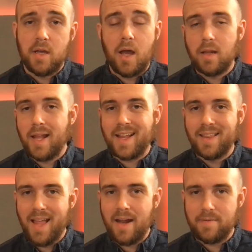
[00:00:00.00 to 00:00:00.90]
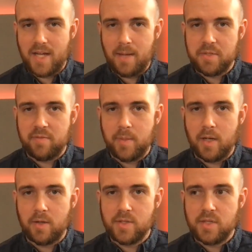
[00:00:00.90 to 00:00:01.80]
unlike a lot of types of
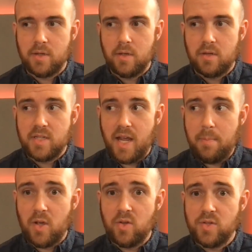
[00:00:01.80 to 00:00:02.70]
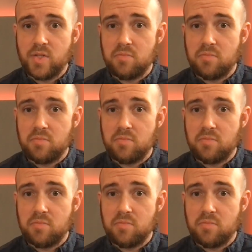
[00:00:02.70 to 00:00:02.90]
bugs, typos,